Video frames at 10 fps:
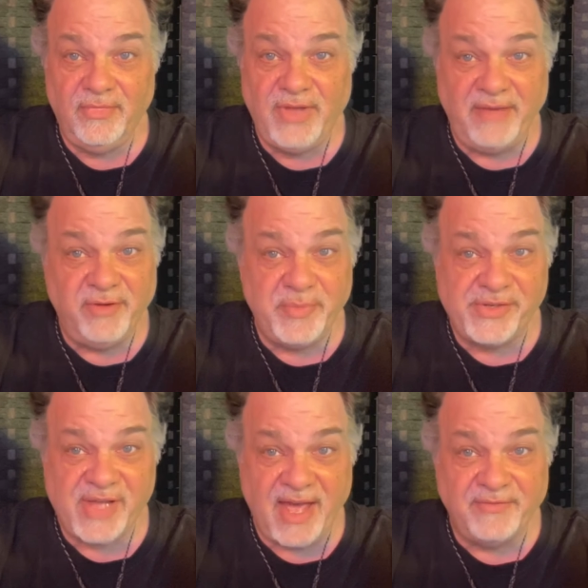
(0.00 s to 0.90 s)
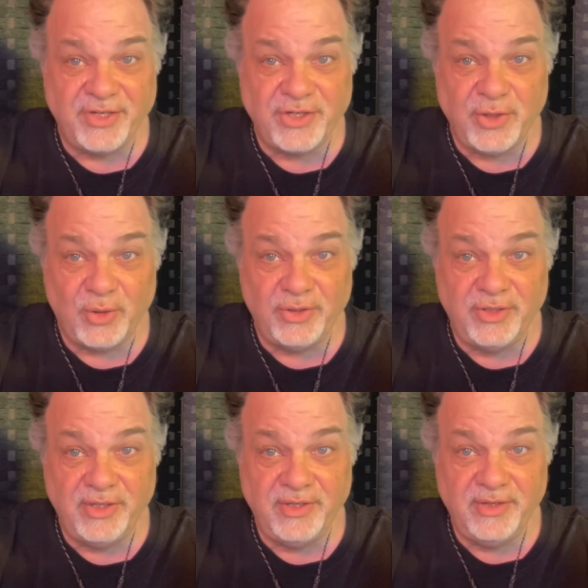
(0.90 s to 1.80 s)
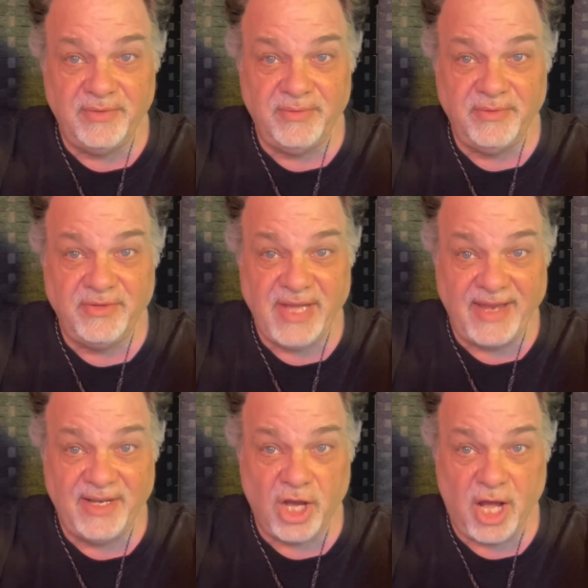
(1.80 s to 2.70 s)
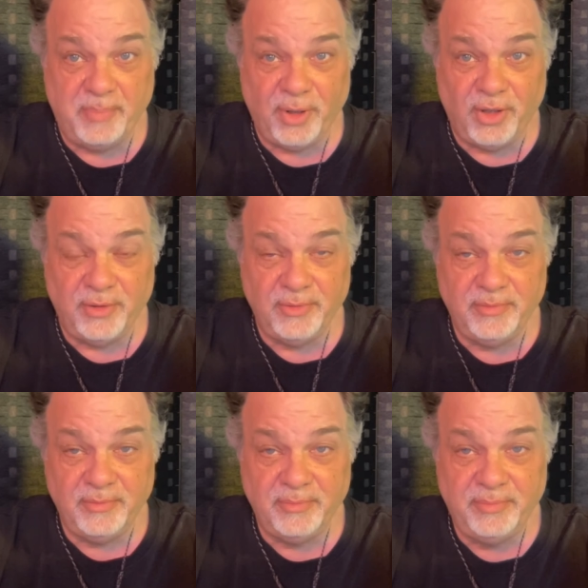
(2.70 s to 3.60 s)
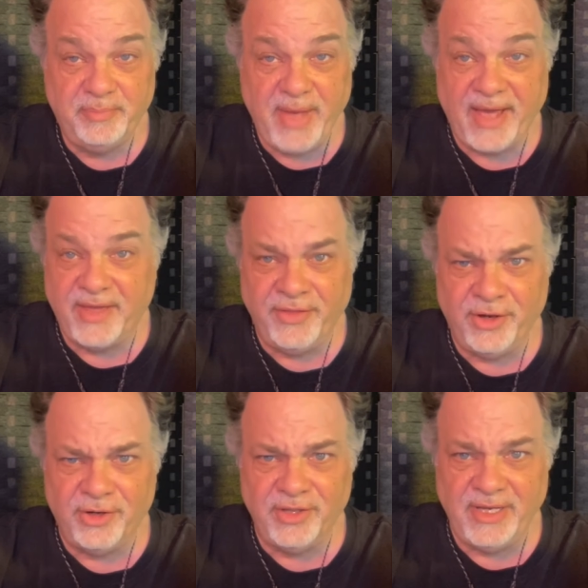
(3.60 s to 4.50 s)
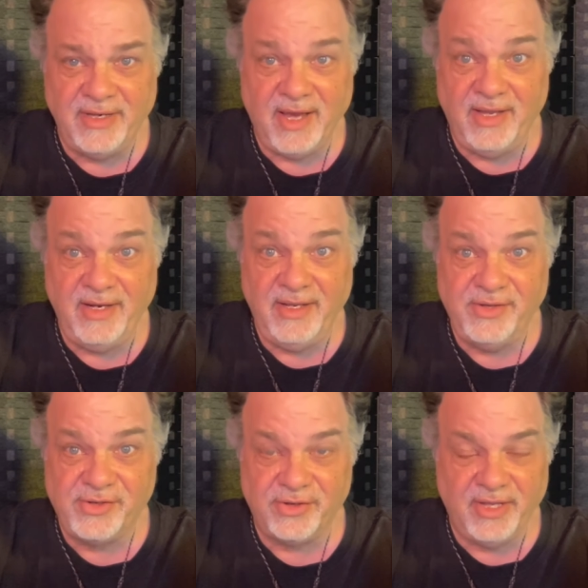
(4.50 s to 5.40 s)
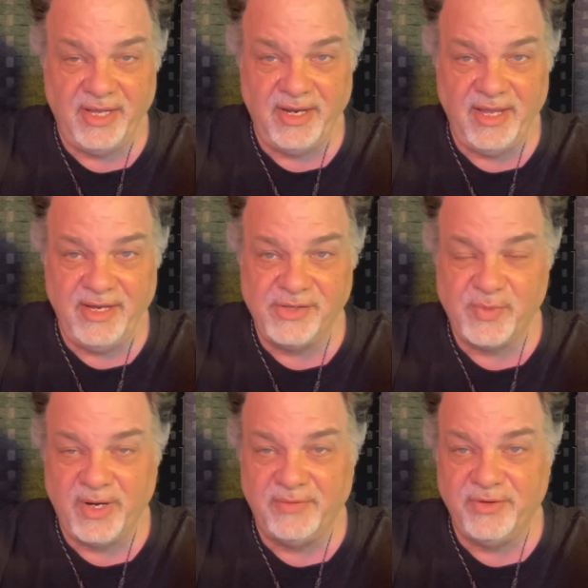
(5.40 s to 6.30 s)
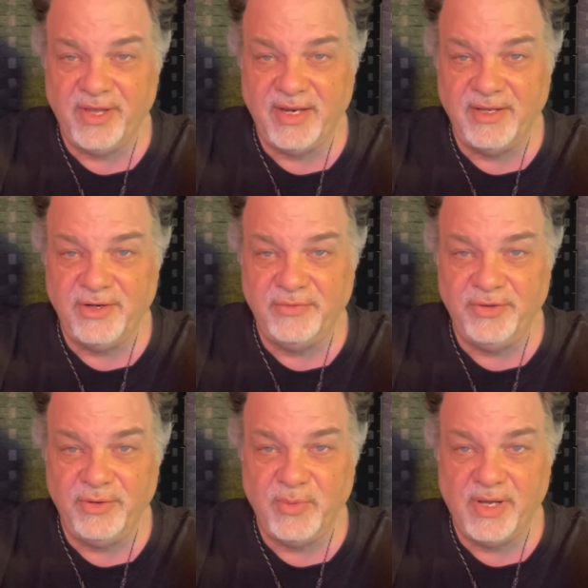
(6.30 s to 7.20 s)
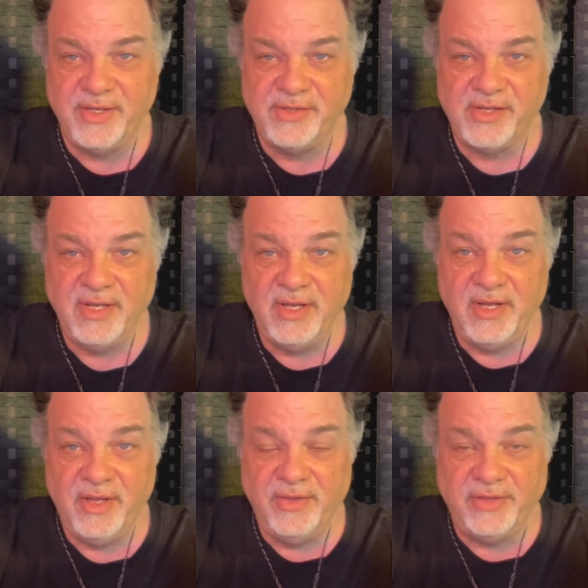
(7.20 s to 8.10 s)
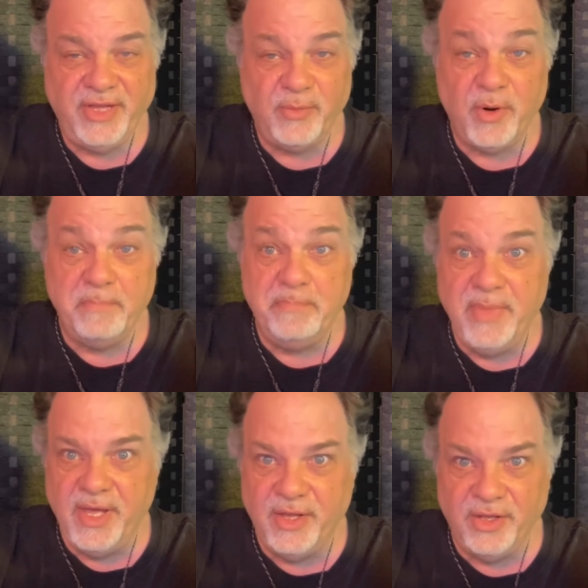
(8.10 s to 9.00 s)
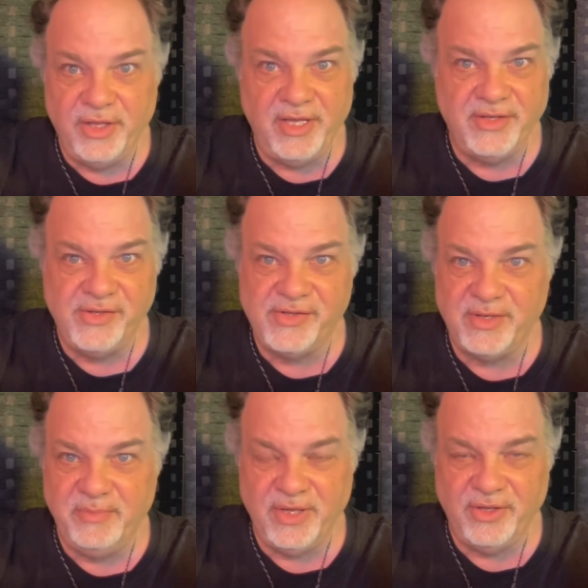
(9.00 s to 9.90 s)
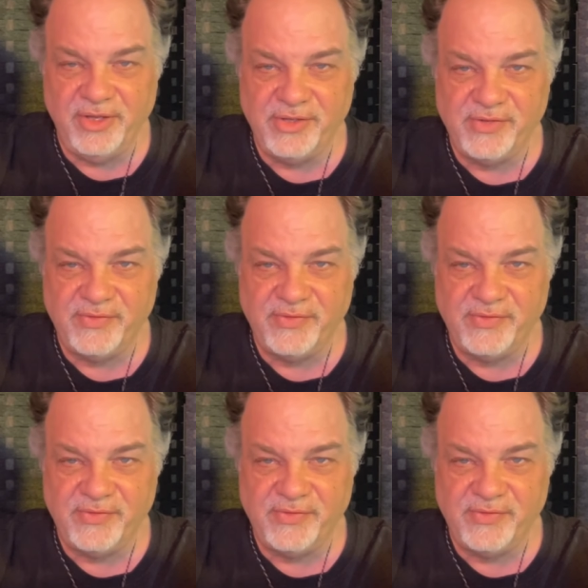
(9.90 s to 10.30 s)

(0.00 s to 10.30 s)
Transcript: David Miscavige told Ted Koppel back in the early nineties or late eighties, whenever that interview was, that there were millions and millions of